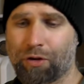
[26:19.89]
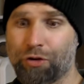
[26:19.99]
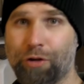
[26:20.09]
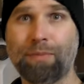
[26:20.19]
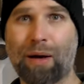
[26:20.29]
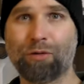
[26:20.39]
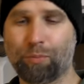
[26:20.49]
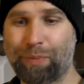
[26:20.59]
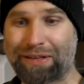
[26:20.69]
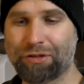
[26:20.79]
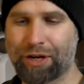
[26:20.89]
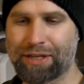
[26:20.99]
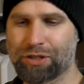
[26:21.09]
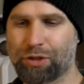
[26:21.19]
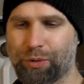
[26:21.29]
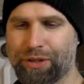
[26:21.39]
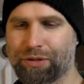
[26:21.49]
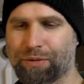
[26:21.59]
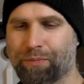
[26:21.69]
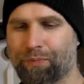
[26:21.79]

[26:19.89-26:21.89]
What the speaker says: good amount of bitterness to it,